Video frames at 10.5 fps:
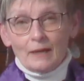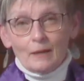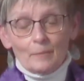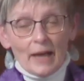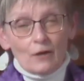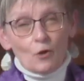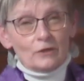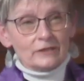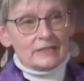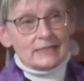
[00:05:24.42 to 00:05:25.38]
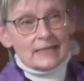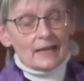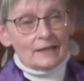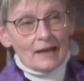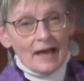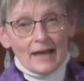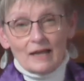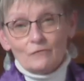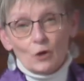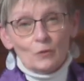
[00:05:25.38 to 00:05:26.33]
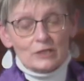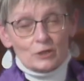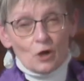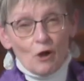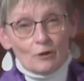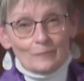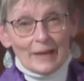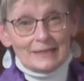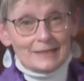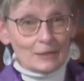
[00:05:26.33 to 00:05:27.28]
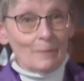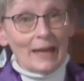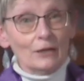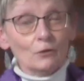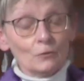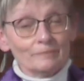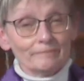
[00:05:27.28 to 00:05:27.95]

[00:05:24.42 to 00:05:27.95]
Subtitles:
My oldest son, I have always called my tomato.